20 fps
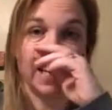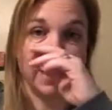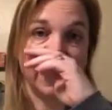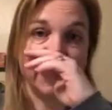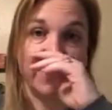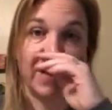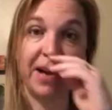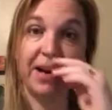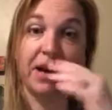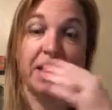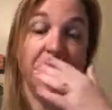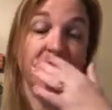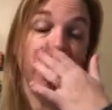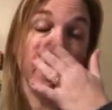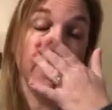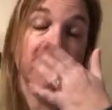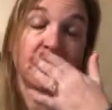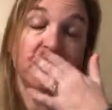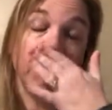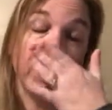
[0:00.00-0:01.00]
I know the
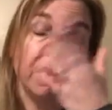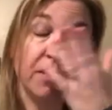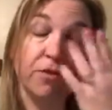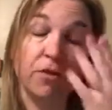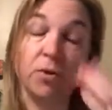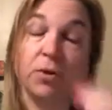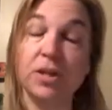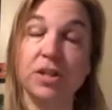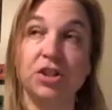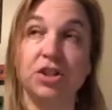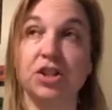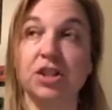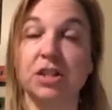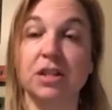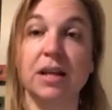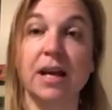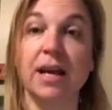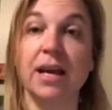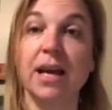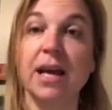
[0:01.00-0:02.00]
Good and the Beautiful has just
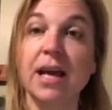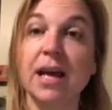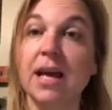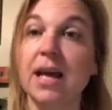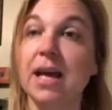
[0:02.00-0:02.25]
like